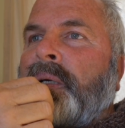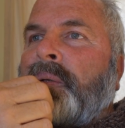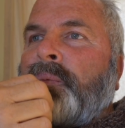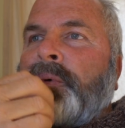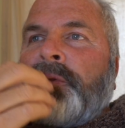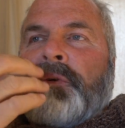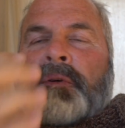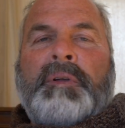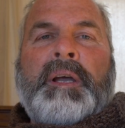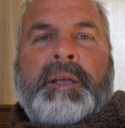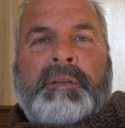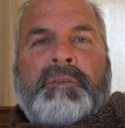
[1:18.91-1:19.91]
with all
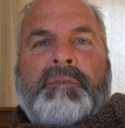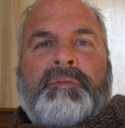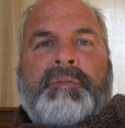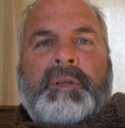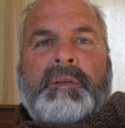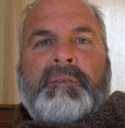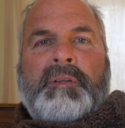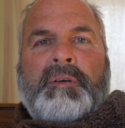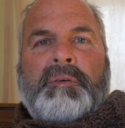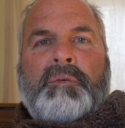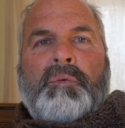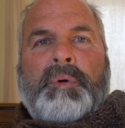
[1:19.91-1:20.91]
kinds of things that
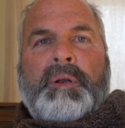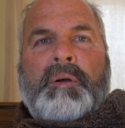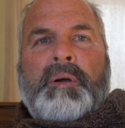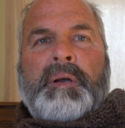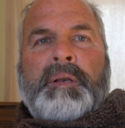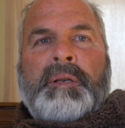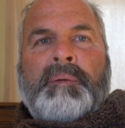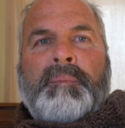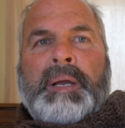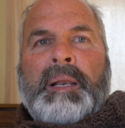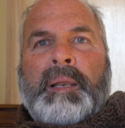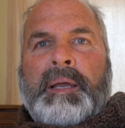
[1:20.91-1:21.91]
are going on in
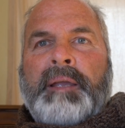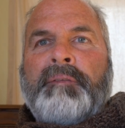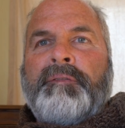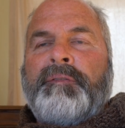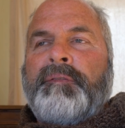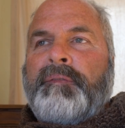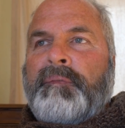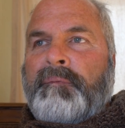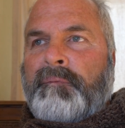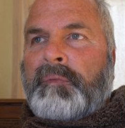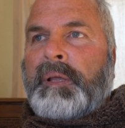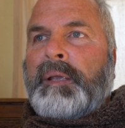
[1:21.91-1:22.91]
my life,
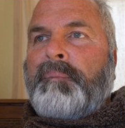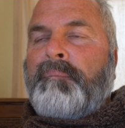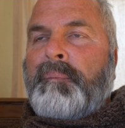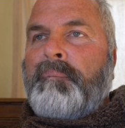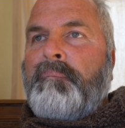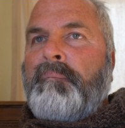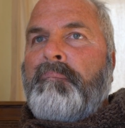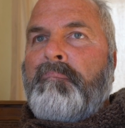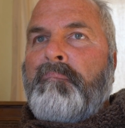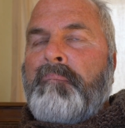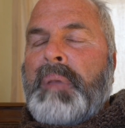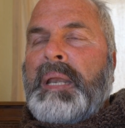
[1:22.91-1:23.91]
like
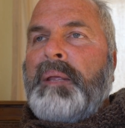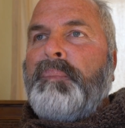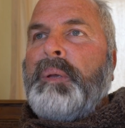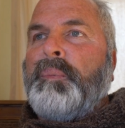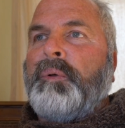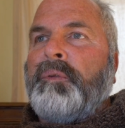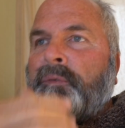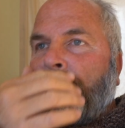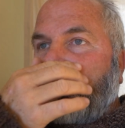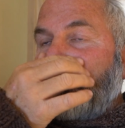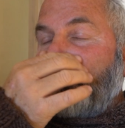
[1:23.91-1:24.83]
most people's